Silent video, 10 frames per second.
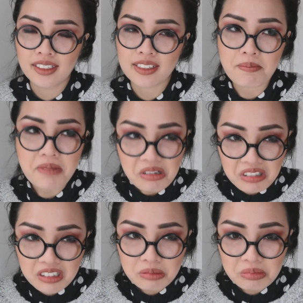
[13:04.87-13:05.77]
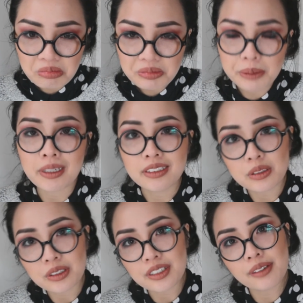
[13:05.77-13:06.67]
Some milk, some ice
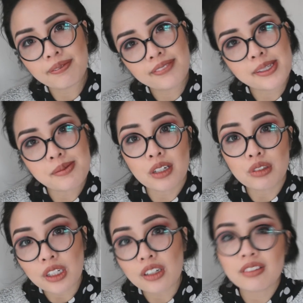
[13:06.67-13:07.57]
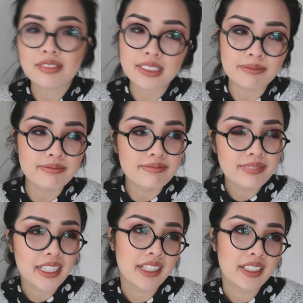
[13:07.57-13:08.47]
cream, some yogurt, some
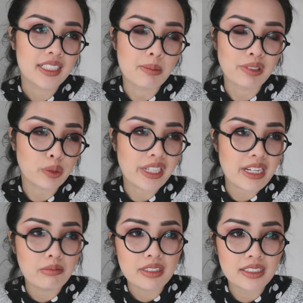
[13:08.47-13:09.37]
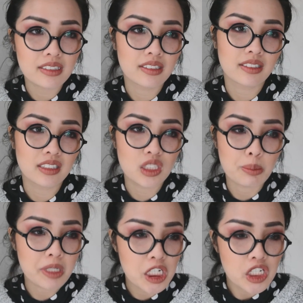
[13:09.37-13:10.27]
creams, some
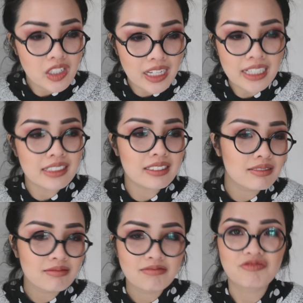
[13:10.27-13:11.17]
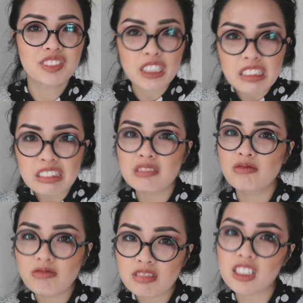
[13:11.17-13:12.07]
cheesecake. It's all good.
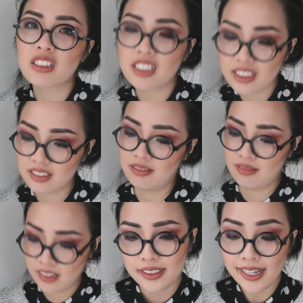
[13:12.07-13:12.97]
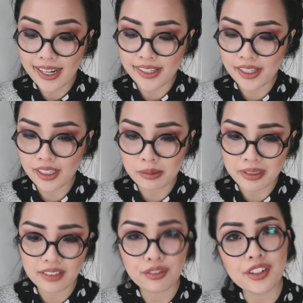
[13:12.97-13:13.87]
It's all good. Yeah, I think that'll
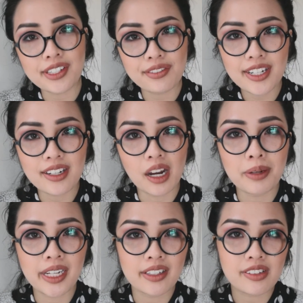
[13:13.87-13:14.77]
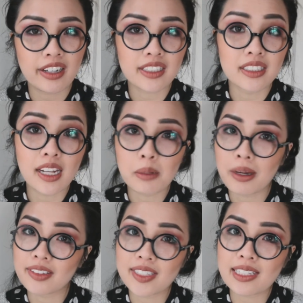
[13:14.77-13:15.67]
be it for this video. I mean, I talked a lot
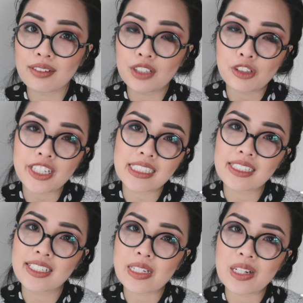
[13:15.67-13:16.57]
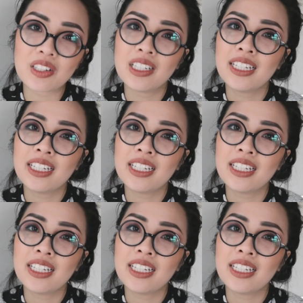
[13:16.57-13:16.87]
about this stuff already, so